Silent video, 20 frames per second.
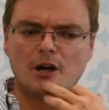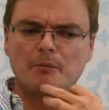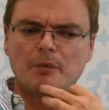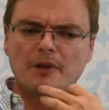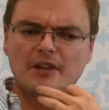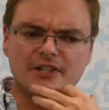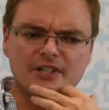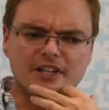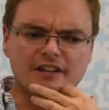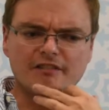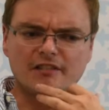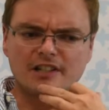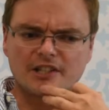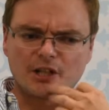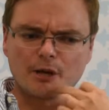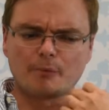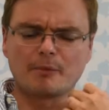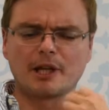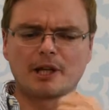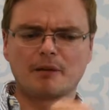But there's definitely
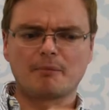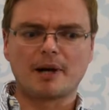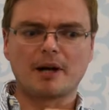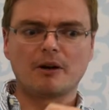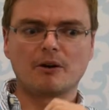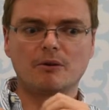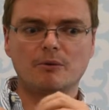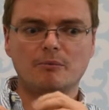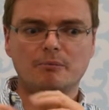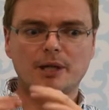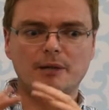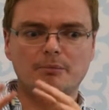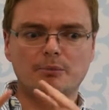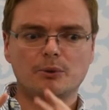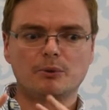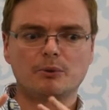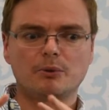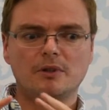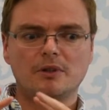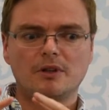something about
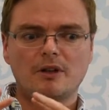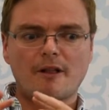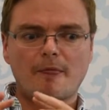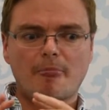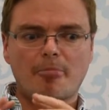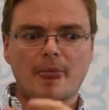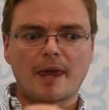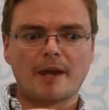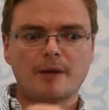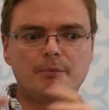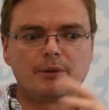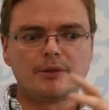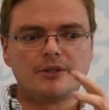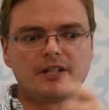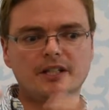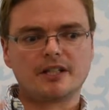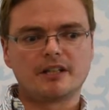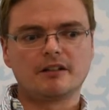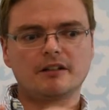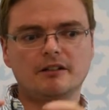people in a
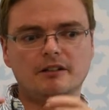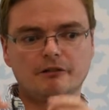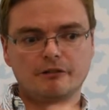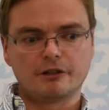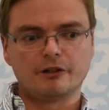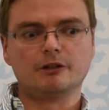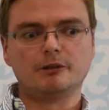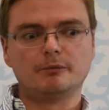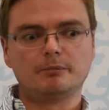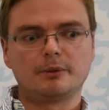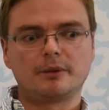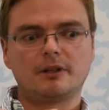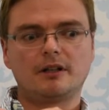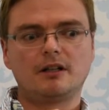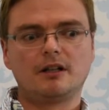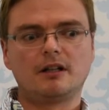particular group